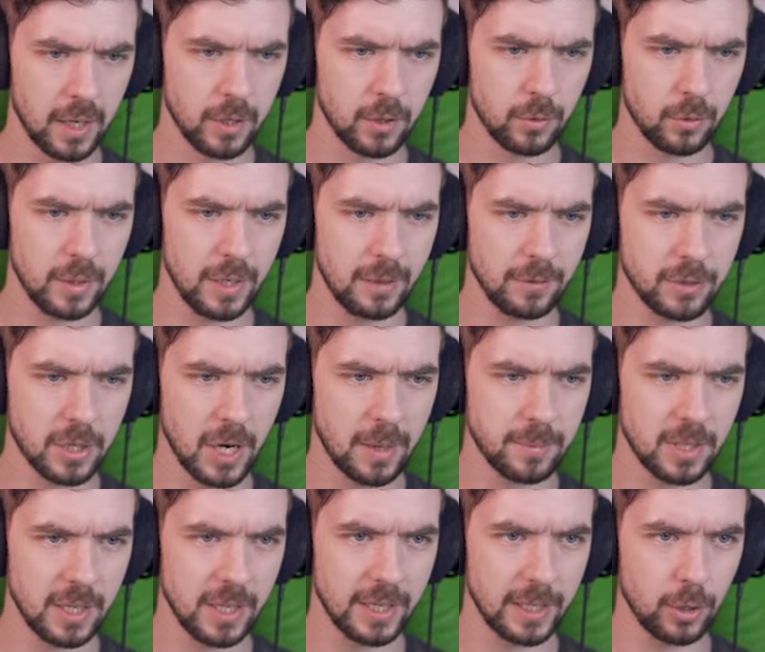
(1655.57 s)
I don't really have time
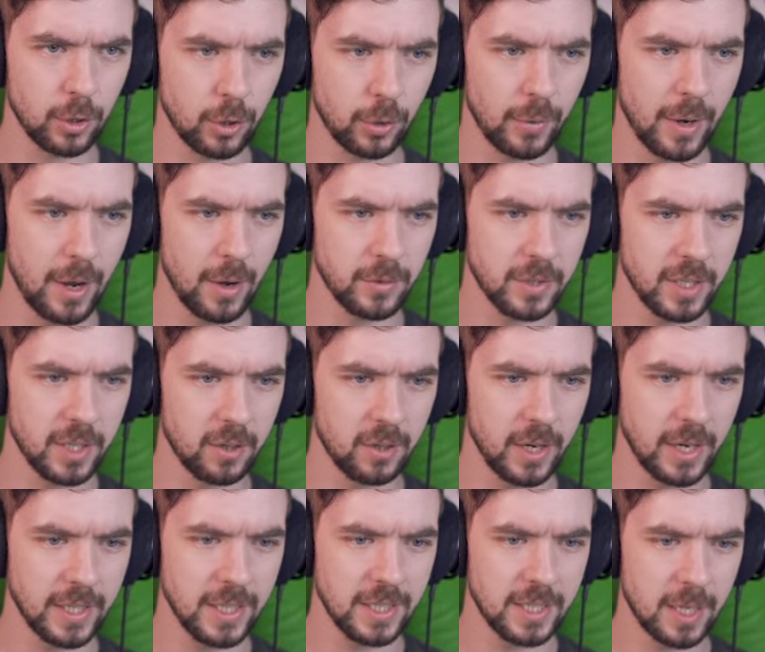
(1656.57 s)
to, like, look around here.
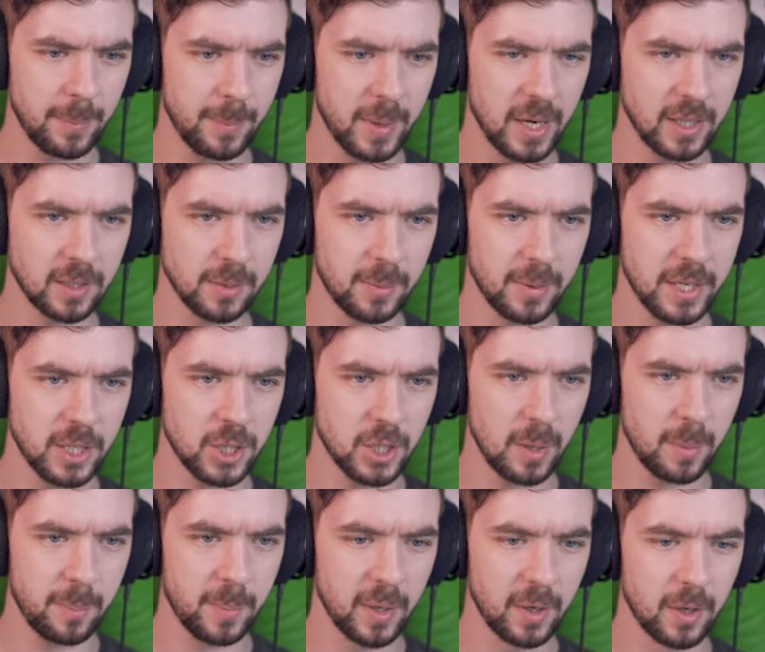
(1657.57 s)
I need to get back to my
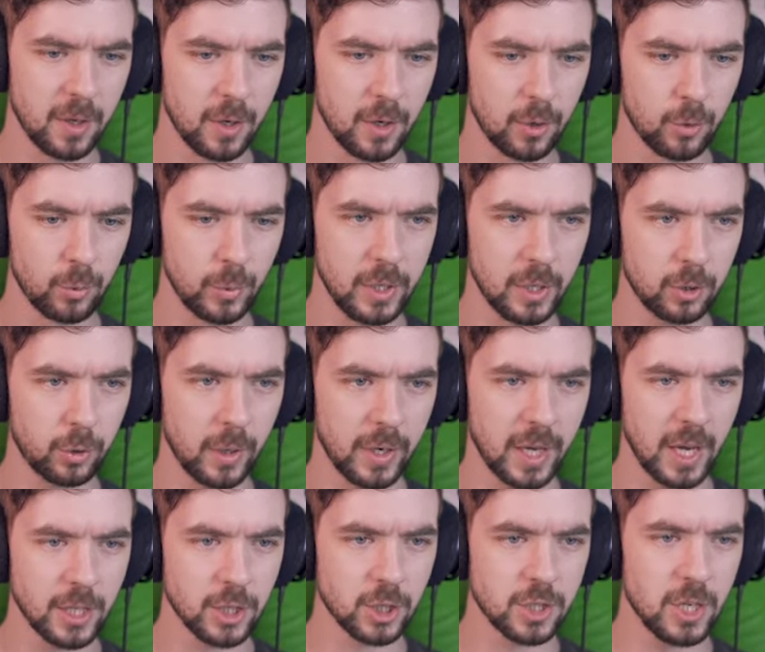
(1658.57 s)
ship real quick.
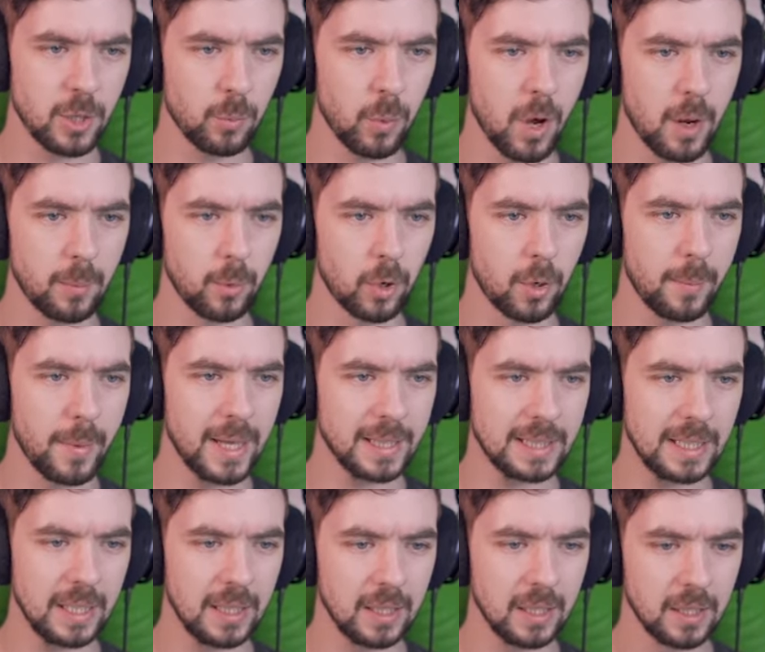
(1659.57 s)
I just need one more
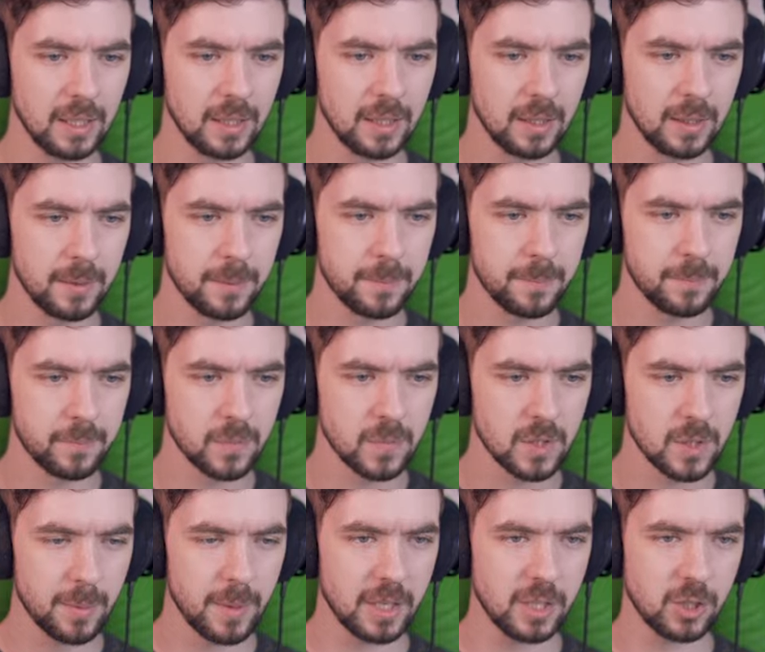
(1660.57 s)
metal
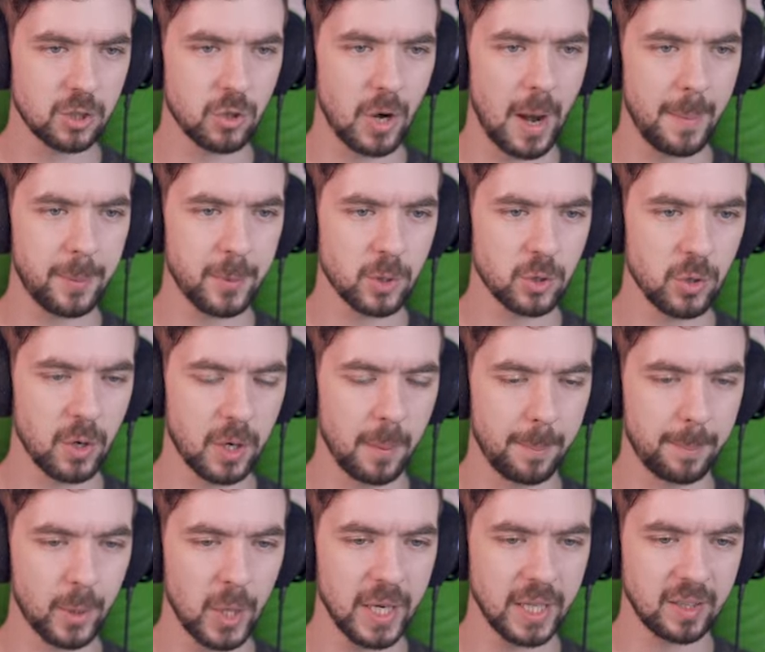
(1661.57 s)
to make a scrapper so I
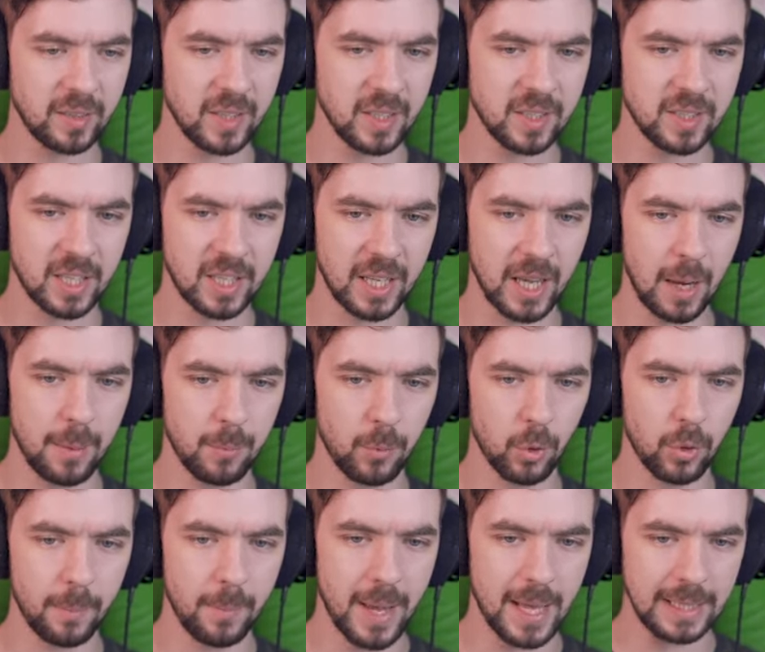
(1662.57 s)
can break things to get
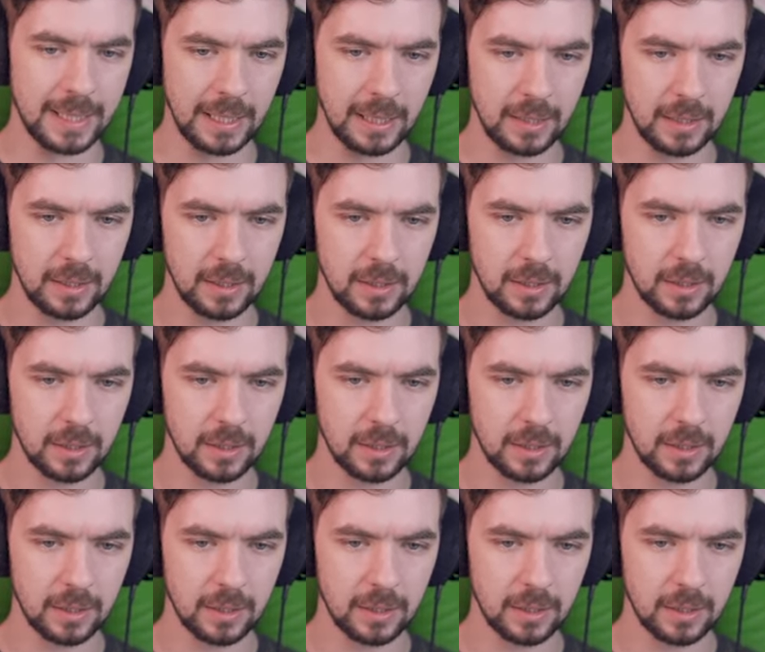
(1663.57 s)
more metal.